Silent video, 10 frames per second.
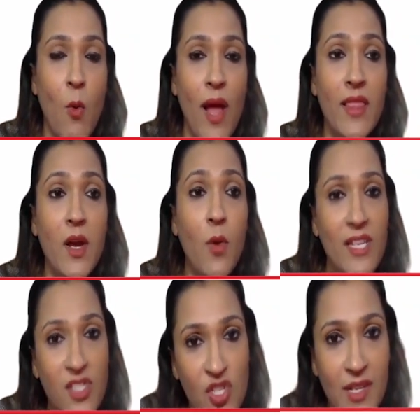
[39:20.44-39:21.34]
Well, the
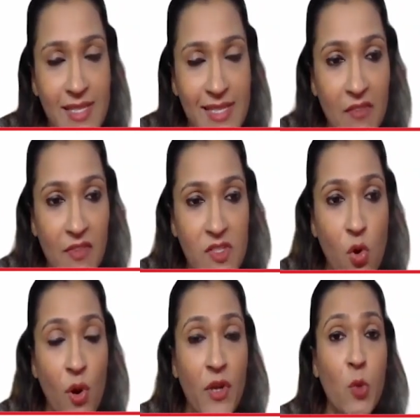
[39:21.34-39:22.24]
question itself is
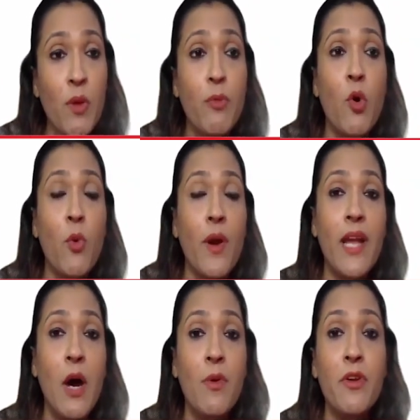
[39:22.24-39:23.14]
going to be
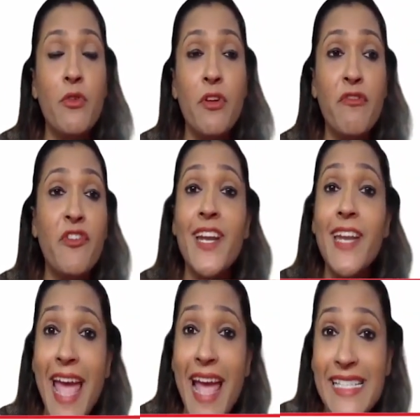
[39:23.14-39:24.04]
broken down into
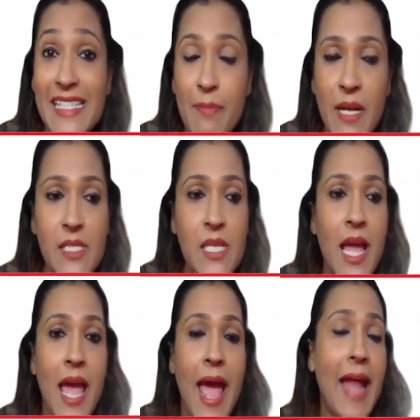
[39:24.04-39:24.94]
different exhibits,
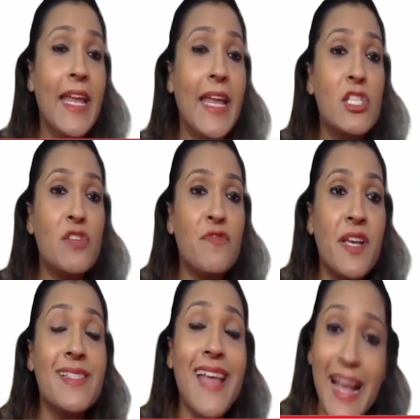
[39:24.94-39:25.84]
and each
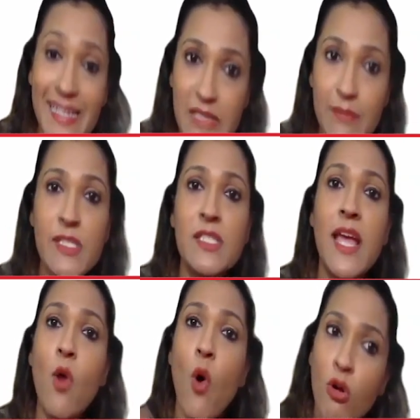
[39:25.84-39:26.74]
of these
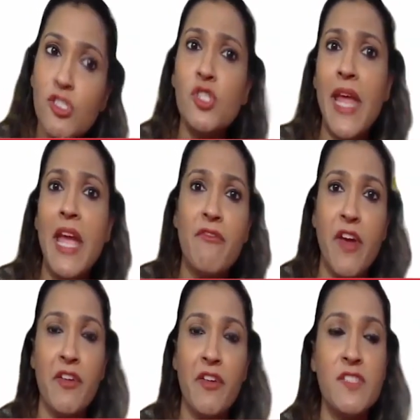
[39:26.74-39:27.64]
exhibits can also take
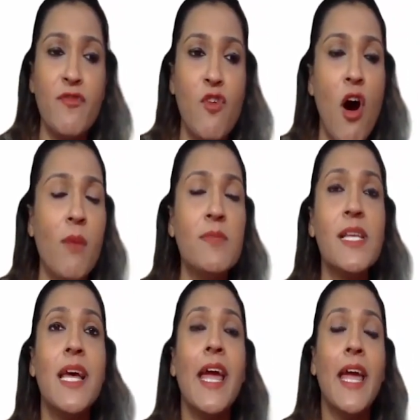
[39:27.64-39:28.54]
various
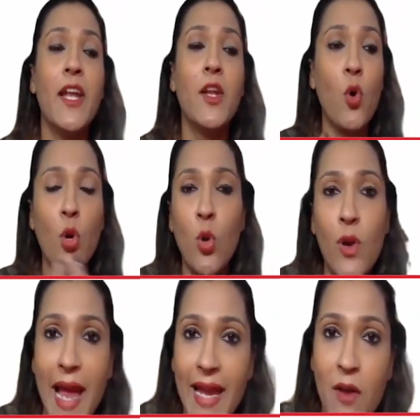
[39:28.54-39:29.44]
forms. It could
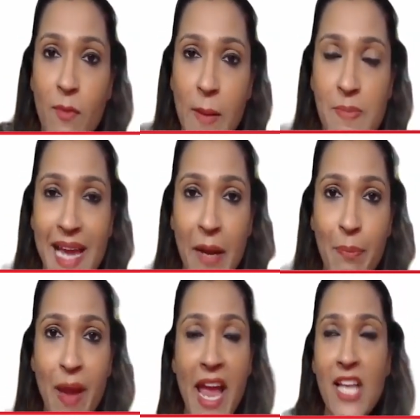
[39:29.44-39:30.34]
look like a
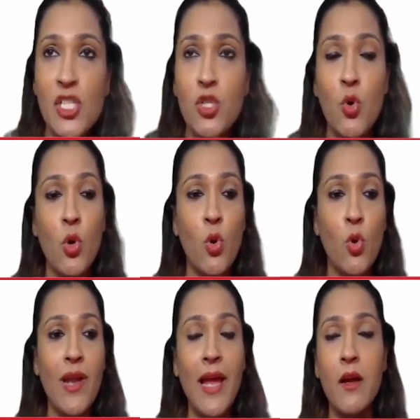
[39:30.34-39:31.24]
website page. It could
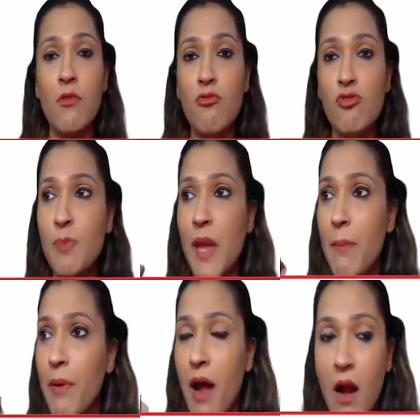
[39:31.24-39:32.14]
look like a
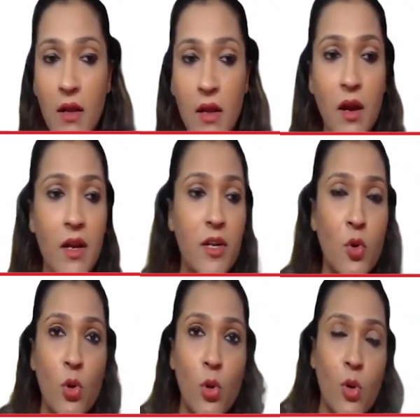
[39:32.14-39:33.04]
newspaper article.
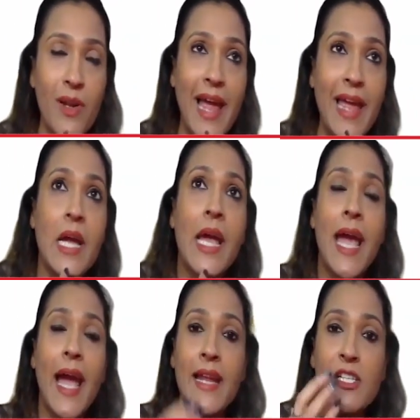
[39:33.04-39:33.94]
It could look like
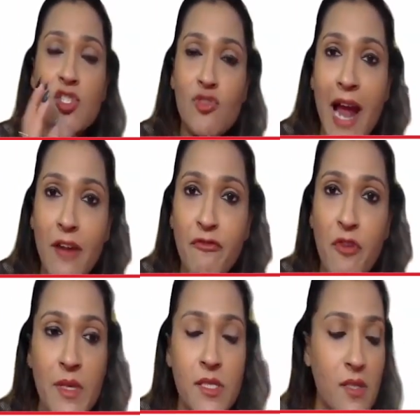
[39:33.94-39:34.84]
an extract
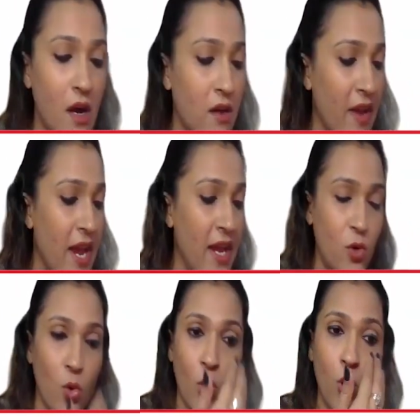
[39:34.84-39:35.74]
from a survey.
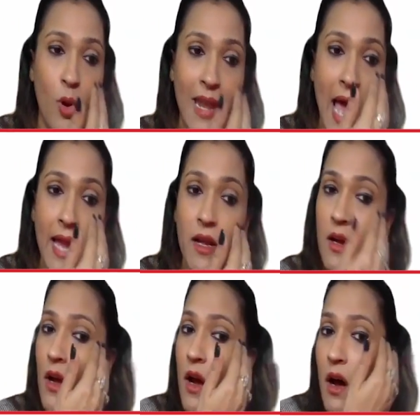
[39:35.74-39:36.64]
It could look like
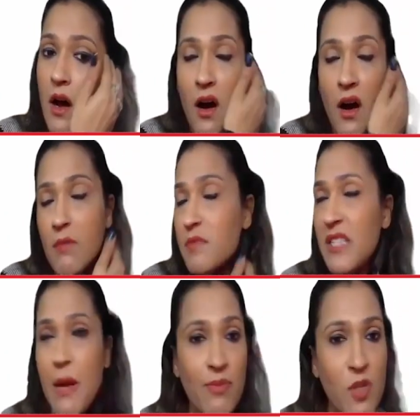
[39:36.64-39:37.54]

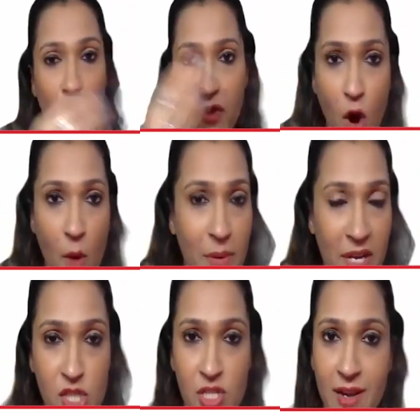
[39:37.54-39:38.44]
some sort of
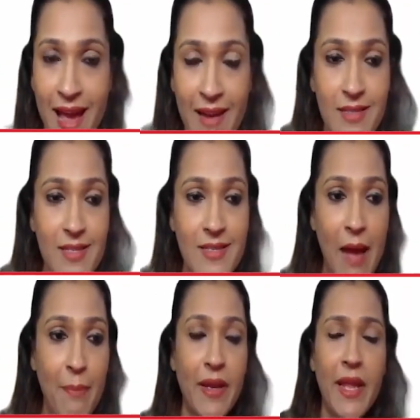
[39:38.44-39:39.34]
competition analysis
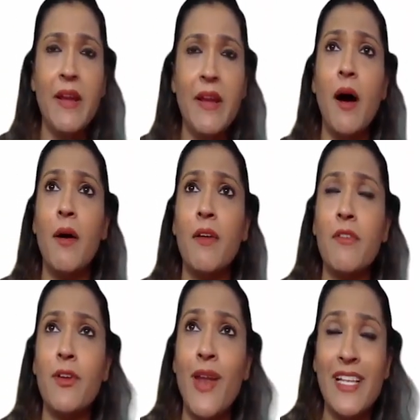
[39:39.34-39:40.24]
happening, or,
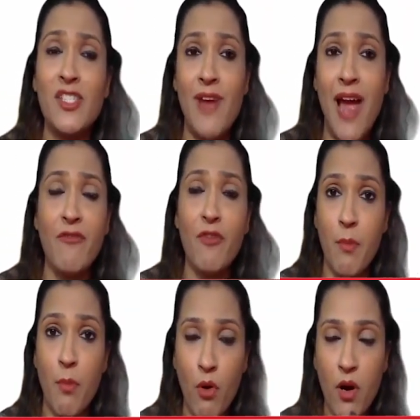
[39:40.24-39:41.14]
you know, an extract
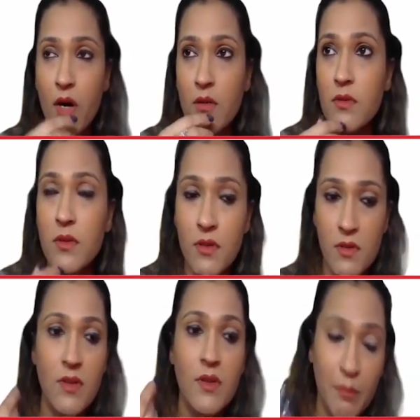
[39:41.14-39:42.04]
from
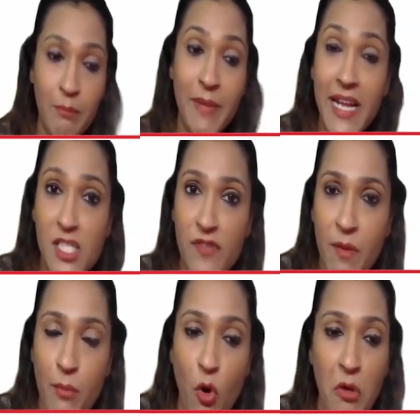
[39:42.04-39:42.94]
a minutes
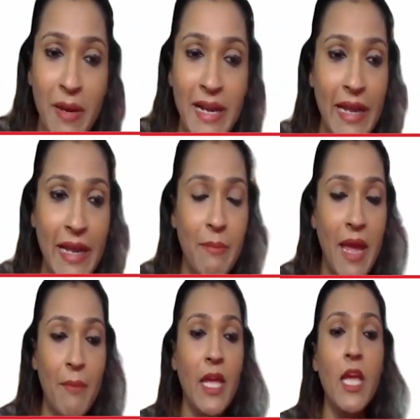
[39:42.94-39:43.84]
of the board meeting,
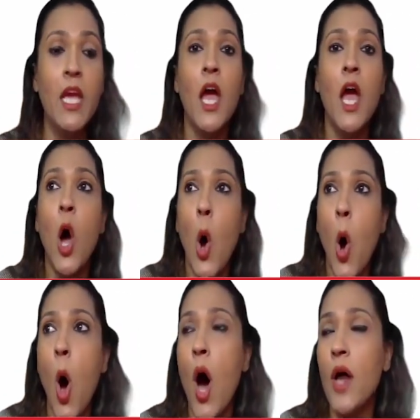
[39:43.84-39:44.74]
maybe,
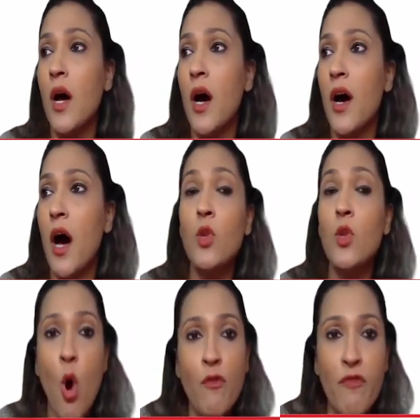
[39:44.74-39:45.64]
or a
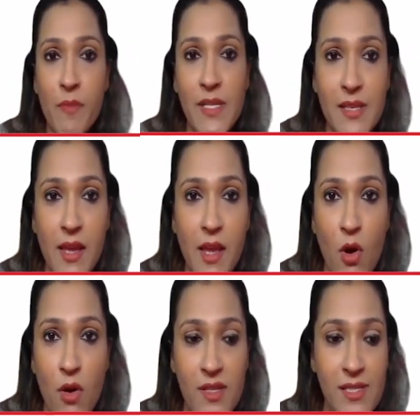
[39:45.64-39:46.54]
note from the
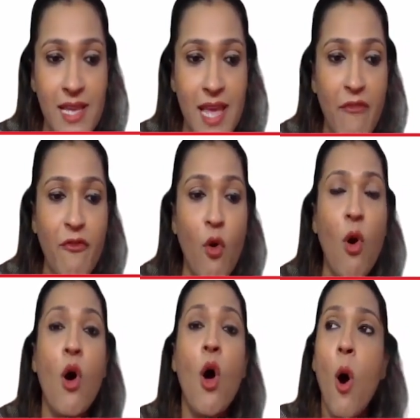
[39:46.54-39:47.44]
CEO or the
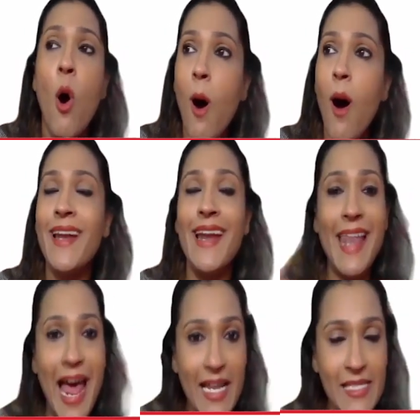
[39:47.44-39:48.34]
CFO, or an
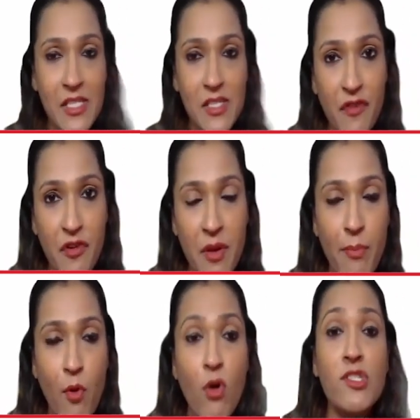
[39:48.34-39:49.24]
analysis of a
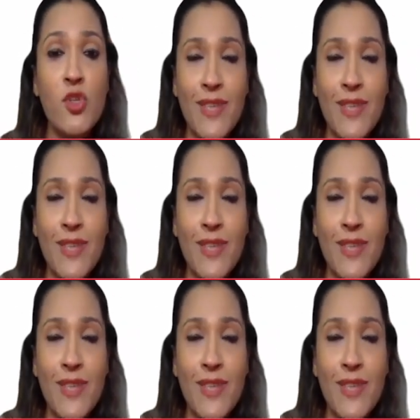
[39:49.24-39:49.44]
report.